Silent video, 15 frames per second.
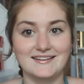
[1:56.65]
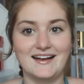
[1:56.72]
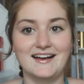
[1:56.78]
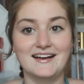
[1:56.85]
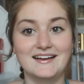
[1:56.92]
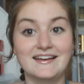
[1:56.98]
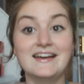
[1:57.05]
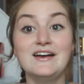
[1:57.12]

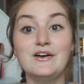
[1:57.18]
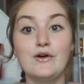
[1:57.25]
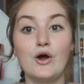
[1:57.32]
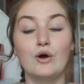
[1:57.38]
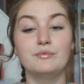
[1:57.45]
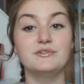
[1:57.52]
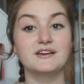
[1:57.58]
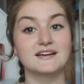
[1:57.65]
I
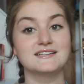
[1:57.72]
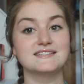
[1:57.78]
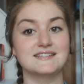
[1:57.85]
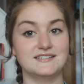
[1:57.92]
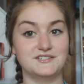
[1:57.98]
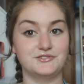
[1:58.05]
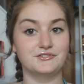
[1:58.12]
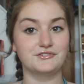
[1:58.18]
hope you guys
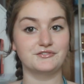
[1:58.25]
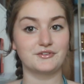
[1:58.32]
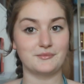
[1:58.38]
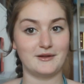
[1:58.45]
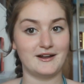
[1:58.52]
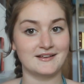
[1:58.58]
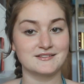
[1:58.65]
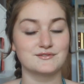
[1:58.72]
stay tuned for my
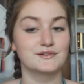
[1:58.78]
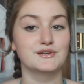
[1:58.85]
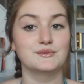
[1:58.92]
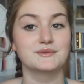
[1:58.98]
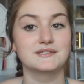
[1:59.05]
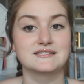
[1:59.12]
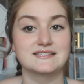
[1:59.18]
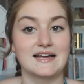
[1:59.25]
next video
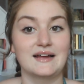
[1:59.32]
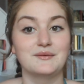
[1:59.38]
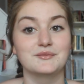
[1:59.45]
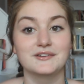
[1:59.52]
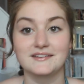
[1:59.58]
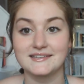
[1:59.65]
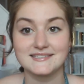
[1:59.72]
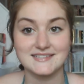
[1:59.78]
because I'm
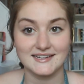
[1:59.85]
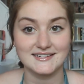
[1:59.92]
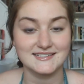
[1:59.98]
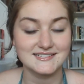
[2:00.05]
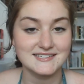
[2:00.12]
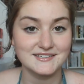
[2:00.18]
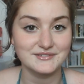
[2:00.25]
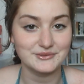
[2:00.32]
really excited to
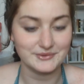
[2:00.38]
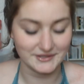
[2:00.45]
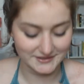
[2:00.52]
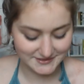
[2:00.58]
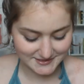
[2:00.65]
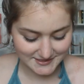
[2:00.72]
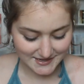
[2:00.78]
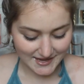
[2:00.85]
see if it works.